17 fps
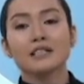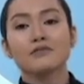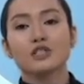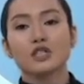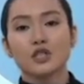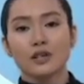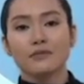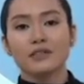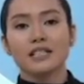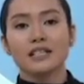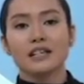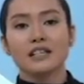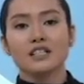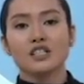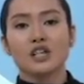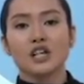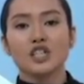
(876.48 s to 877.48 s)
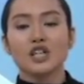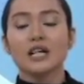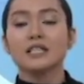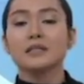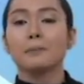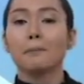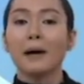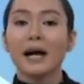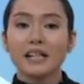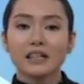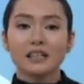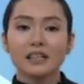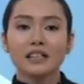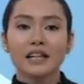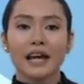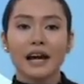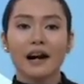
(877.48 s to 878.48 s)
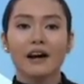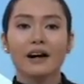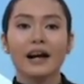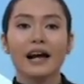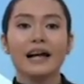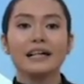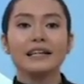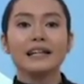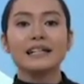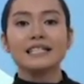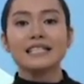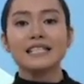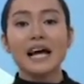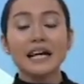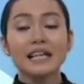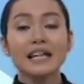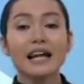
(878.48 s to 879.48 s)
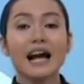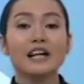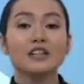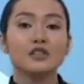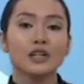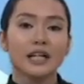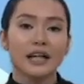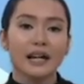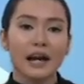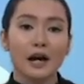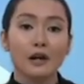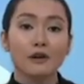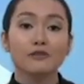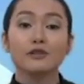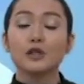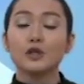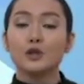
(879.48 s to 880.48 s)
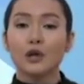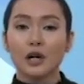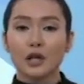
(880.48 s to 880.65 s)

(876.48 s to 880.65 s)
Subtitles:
services such as medical care and psychiatric care for drug